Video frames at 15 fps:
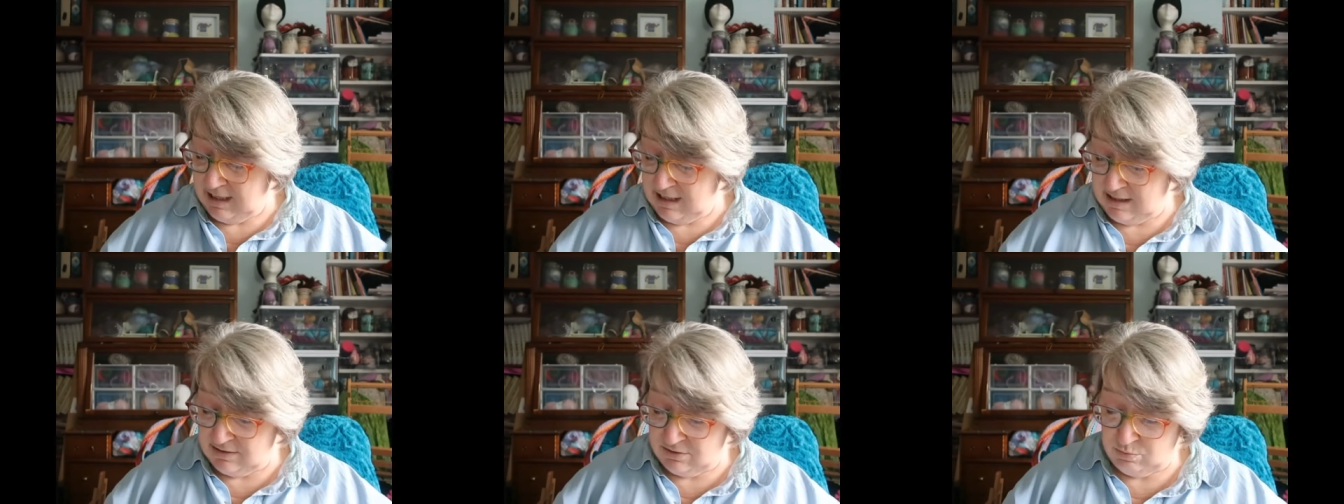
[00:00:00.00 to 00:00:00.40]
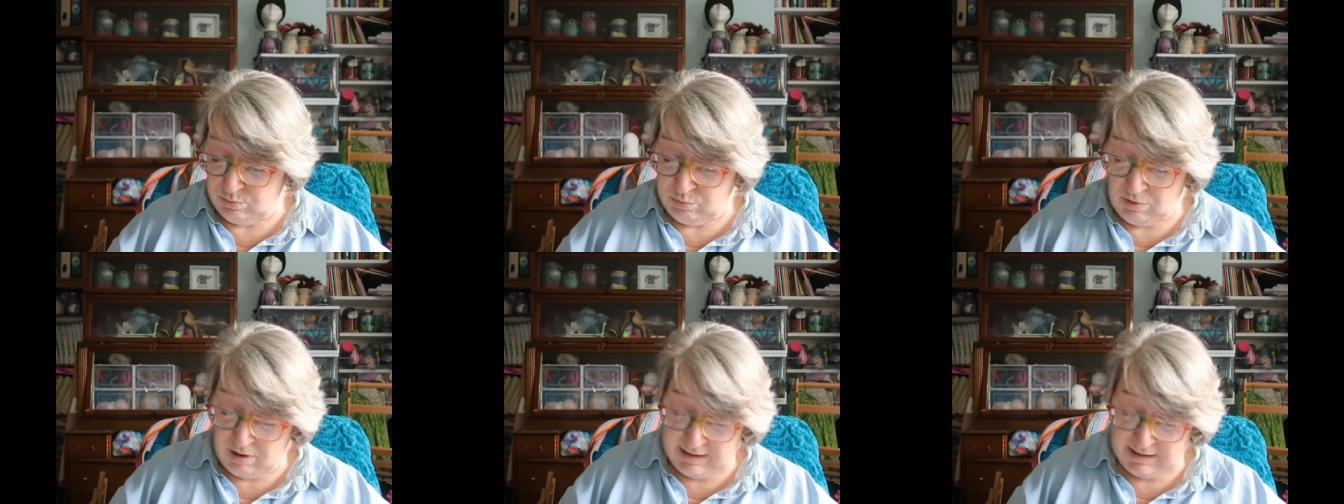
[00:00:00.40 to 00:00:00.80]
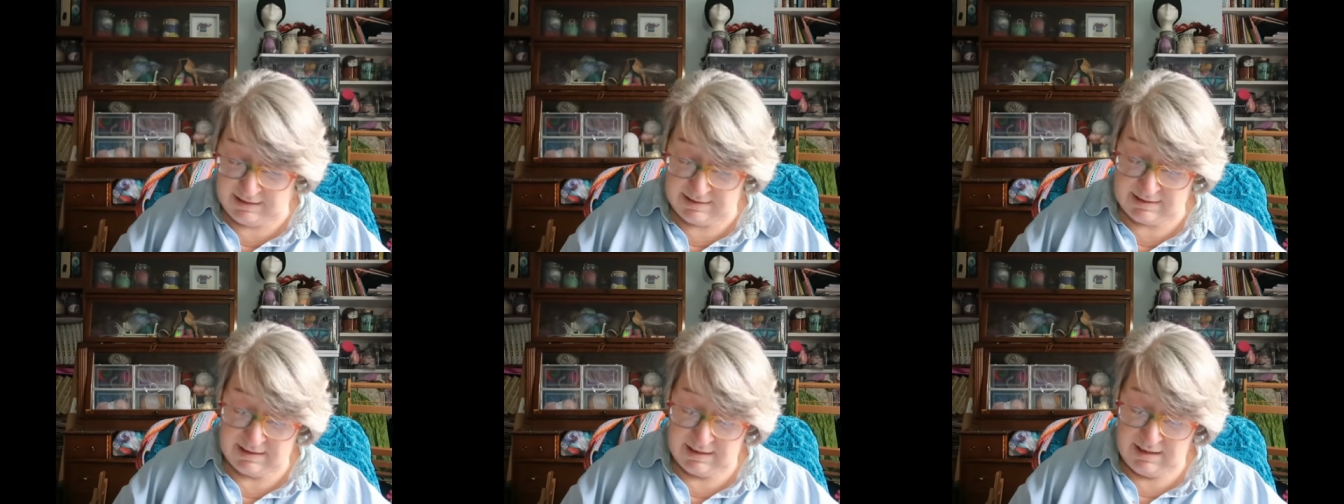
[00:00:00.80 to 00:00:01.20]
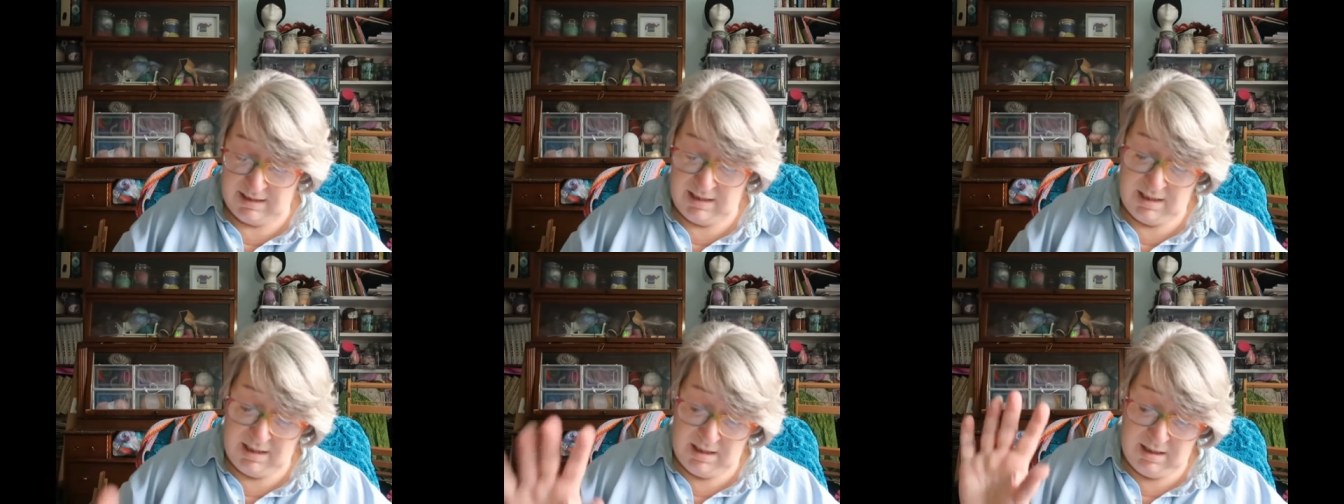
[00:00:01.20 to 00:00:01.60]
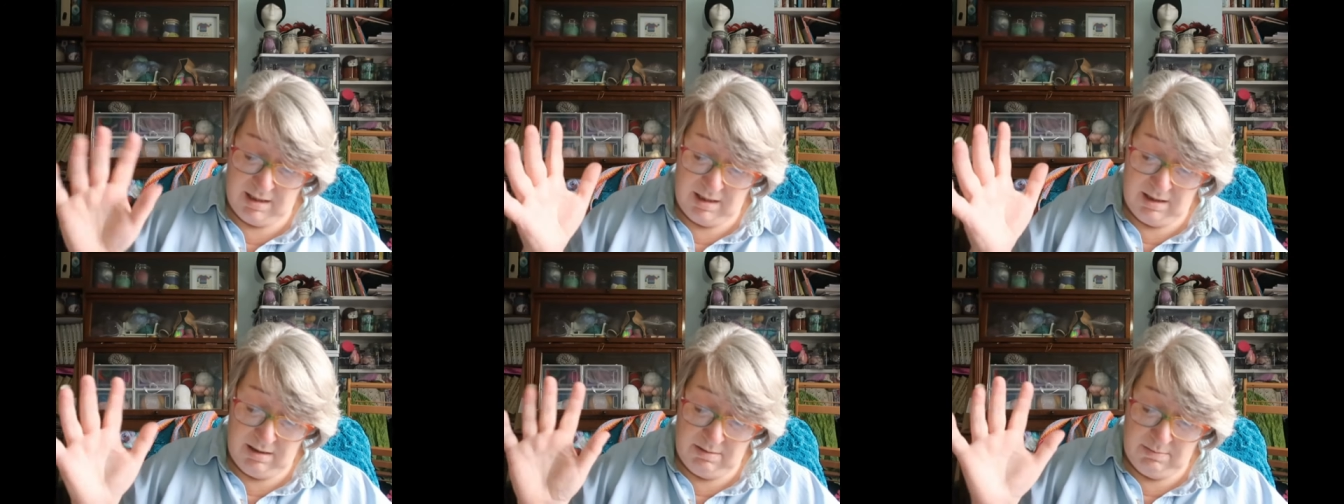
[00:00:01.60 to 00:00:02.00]
And the white
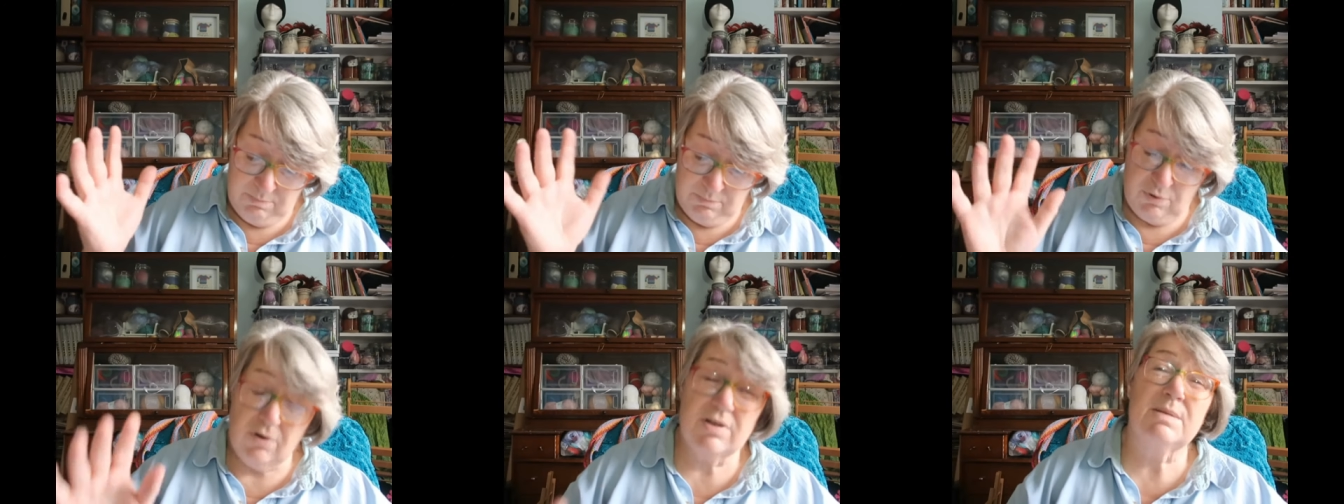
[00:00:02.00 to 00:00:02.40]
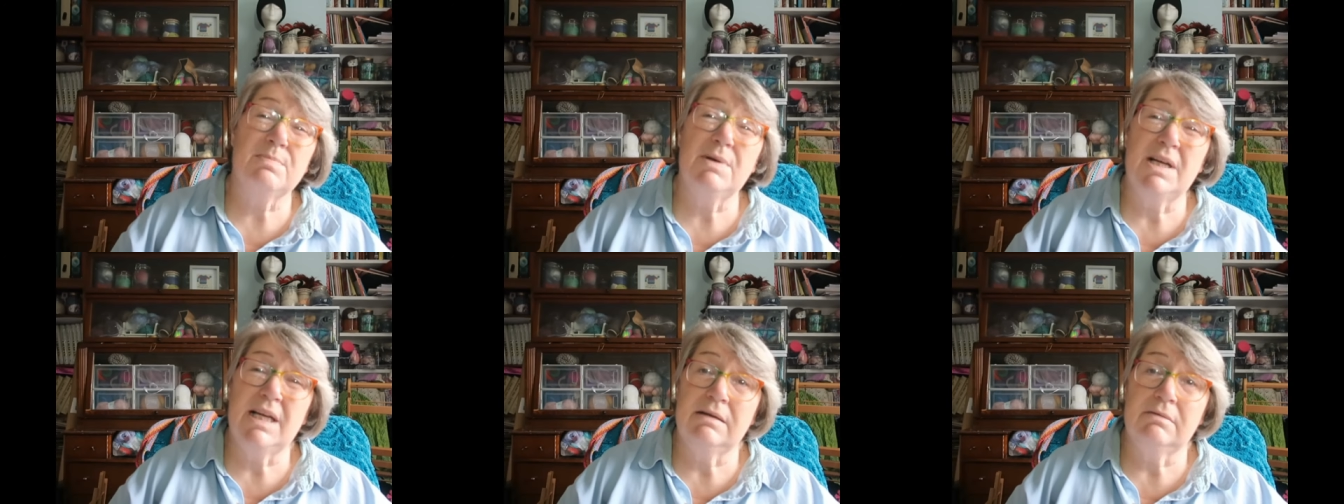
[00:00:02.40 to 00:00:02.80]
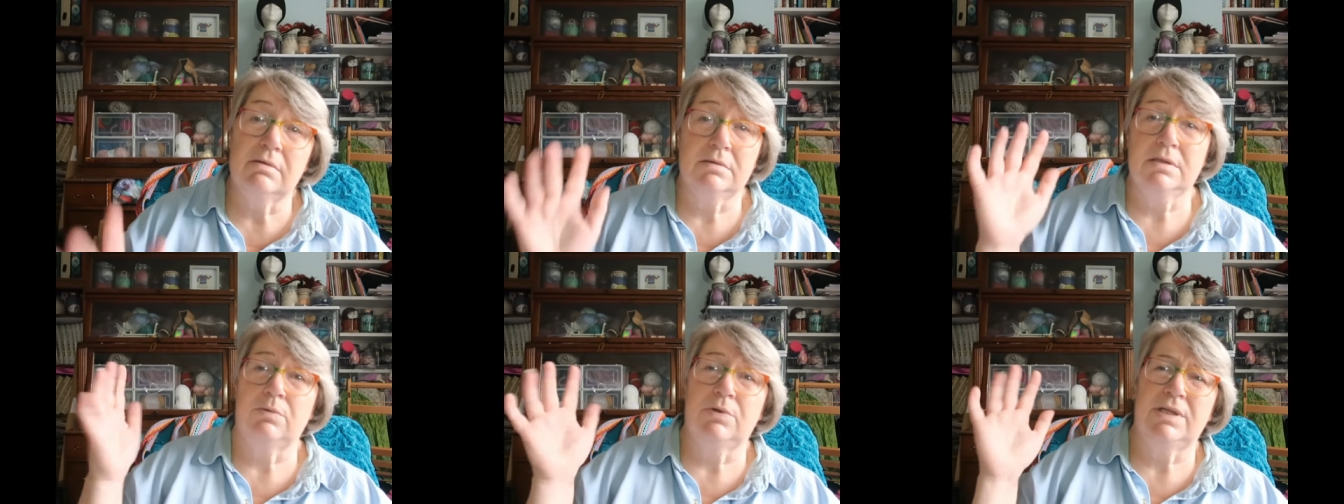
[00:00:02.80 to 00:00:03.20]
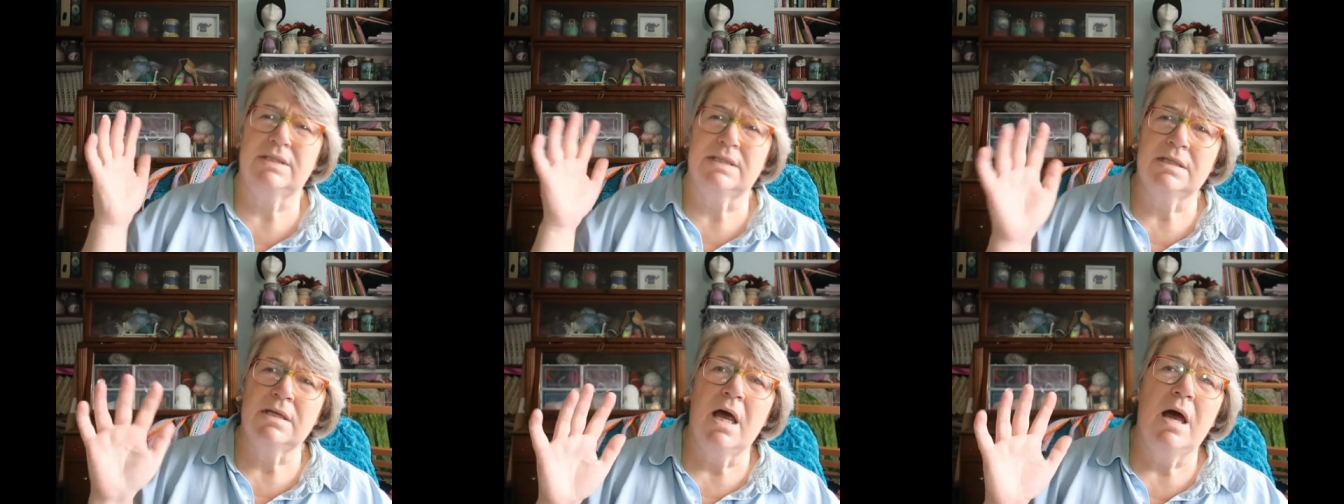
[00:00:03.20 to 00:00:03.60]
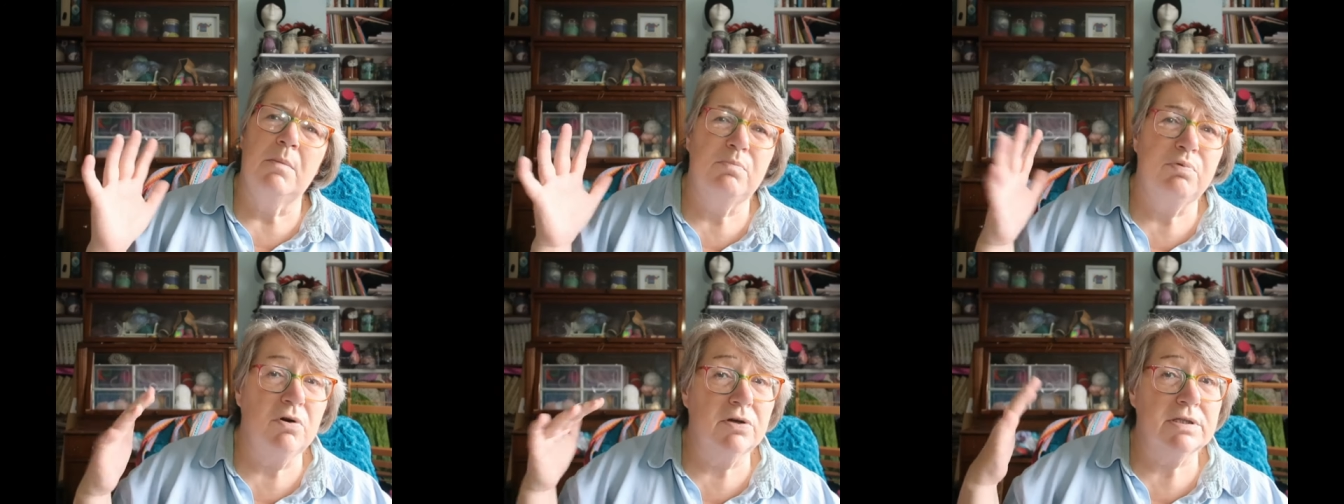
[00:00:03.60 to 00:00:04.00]
approximately, I don't know what this is,
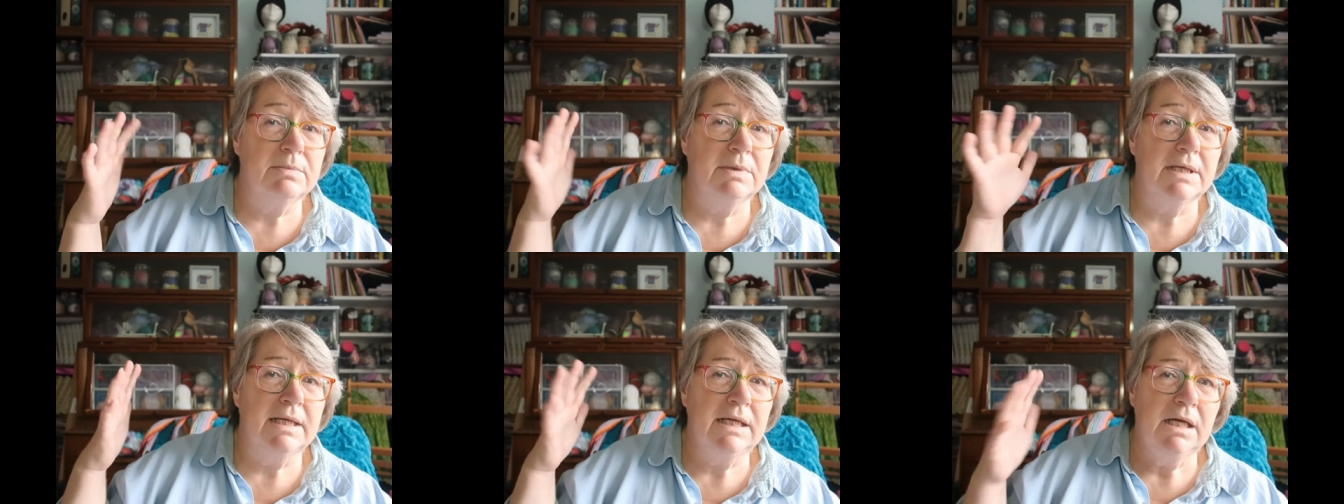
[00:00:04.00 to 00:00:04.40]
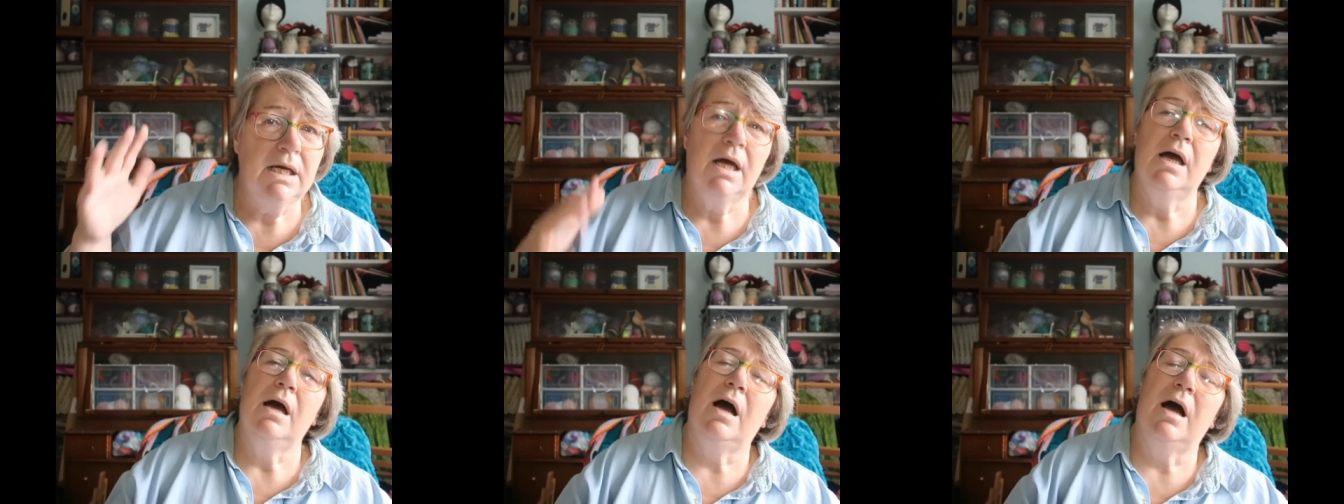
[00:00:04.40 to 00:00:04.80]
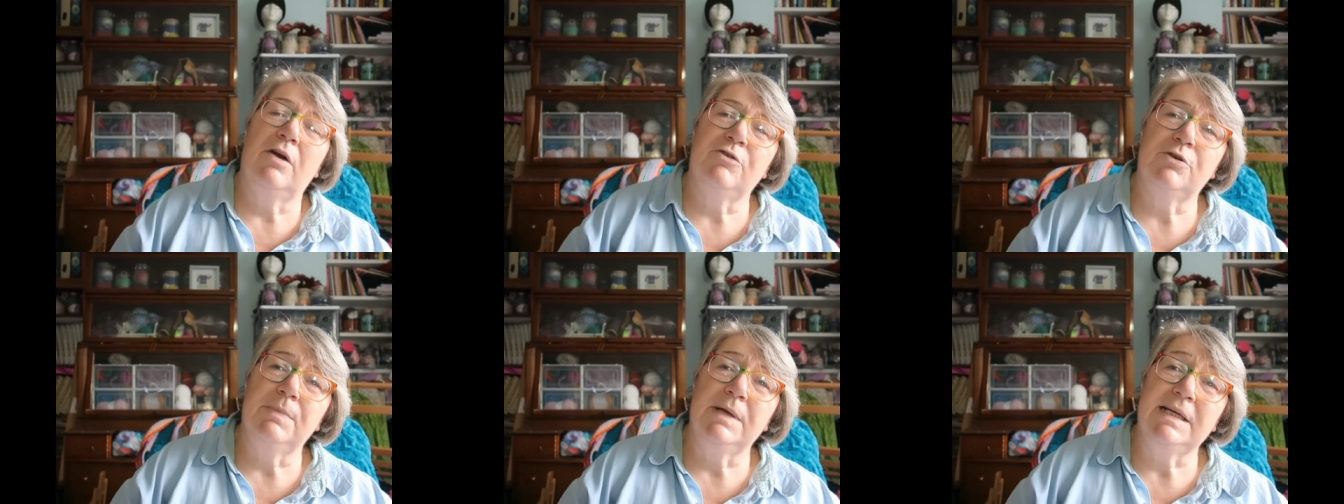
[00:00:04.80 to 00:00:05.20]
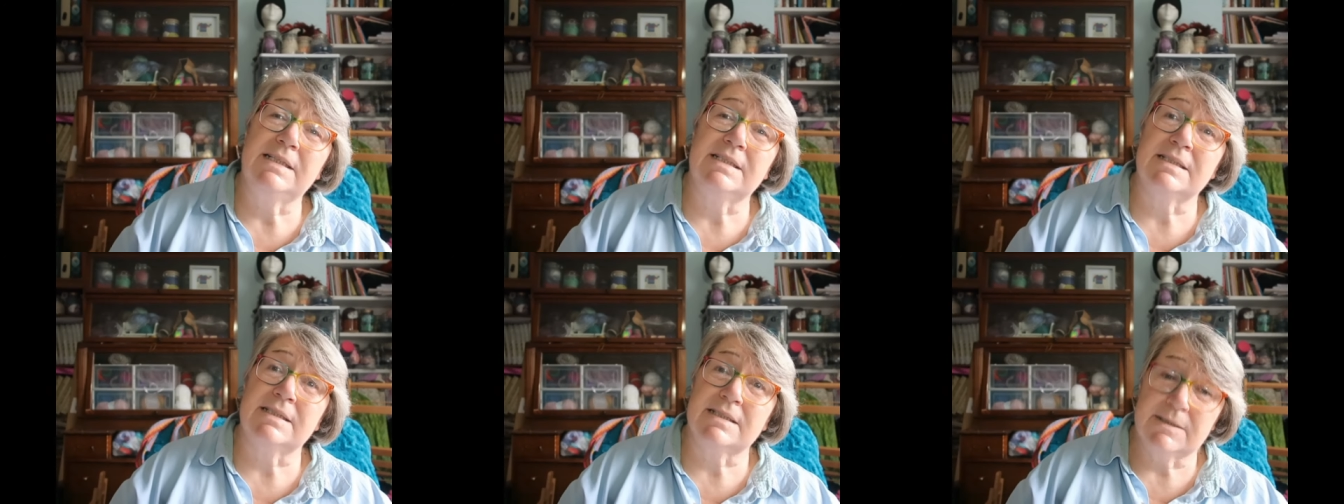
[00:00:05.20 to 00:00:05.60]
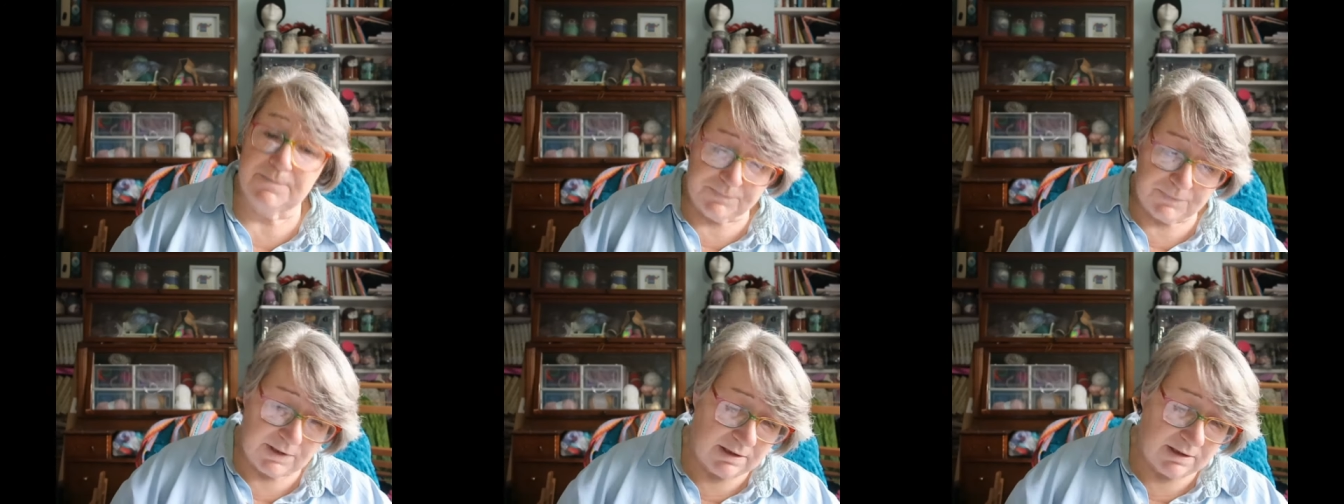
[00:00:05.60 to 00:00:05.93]
approximately 100 metres.